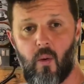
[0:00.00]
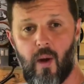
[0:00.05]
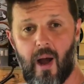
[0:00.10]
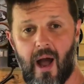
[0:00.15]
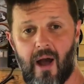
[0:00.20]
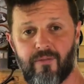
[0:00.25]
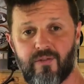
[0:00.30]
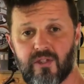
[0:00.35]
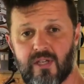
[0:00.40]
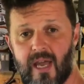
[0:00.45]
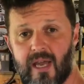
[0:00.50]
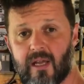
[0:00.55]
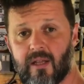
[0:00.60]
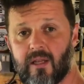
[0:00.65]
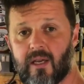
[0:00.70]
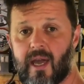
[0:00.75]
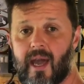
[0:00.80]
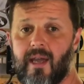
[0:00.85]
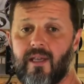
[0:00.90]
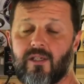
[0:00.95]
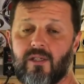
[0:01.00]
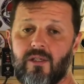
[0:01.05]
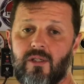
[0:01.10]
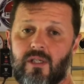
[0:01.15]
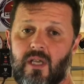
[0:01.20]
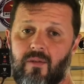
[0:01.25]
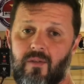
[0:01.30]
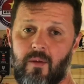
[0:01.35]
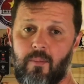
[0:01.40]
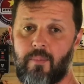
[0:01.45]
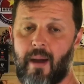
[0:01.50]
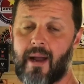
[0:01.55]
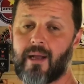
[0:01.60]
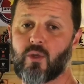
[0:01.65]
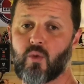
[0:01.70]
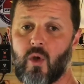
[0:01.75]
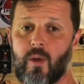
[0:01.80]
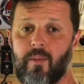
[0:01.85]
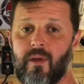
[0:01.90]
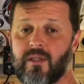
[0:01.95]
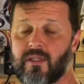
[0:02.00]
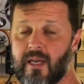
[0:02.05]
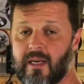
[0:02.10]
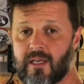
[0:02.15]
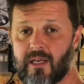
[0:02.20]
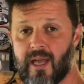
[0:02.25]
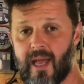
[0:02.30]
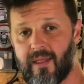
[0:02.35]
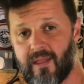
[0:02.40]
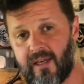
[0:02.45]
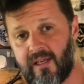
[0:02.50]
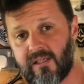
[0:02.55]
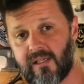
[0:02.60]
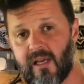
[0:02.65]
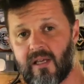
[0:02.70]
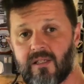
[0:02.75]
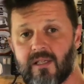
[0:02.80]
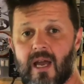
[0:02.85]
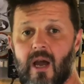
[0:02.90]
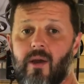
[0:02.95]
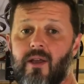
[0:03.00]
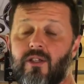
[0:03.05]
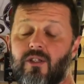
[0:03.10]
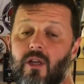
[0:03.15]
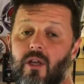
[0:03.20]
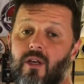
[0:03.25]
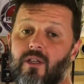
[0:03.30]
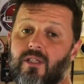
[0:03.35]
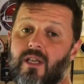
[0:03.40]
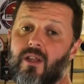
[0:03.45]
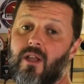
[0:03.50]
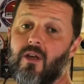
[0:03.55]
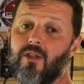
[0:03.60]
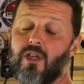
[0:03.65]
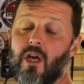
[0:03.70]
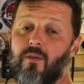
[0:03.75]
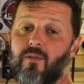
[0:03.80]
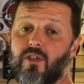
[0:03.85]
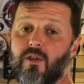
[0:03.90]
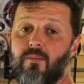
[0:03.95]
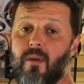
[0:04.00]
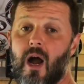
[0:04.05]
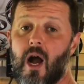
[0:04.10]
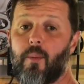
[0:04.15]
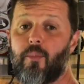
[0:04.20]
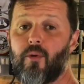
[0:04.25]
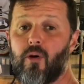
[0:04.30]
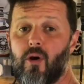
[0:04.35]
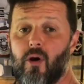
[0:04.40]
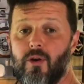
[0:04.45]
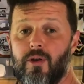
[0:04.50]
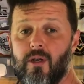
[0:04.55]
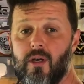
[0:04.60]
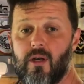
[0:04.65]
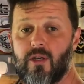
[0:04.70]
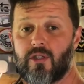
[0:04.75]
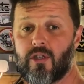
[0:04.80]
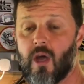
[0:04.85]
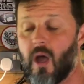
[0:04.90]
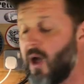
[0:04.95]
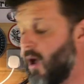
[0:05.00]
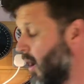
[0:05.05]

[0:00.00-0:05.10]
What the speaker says: I've taken the casings, given them back to him and said, get these sent out. He's going to send those over to Mark Broadhurst.